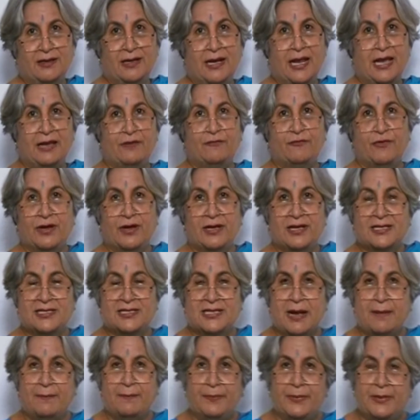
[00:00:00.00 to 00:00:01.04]
like for
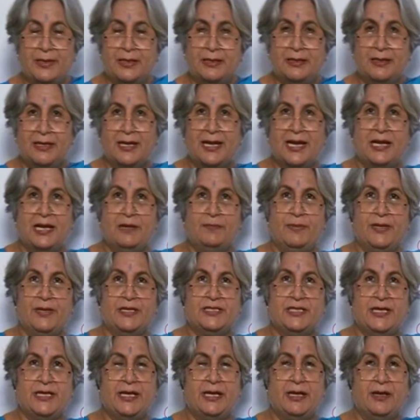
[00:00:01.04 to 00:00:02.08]
example
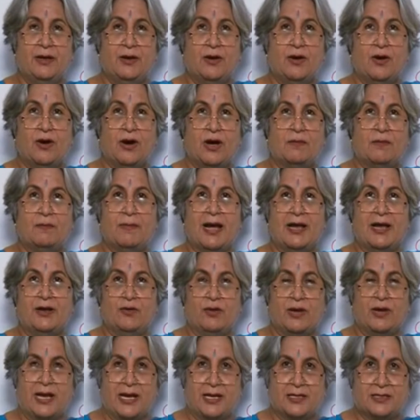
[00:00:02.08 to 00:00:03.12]
LPG or
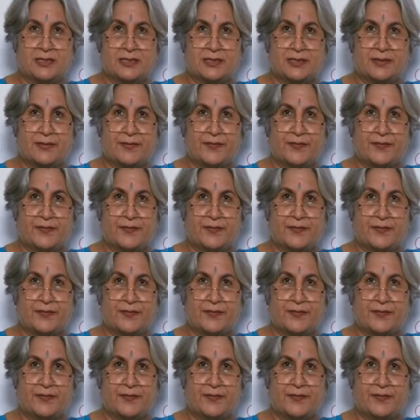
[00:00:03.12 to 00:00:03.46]
biogas.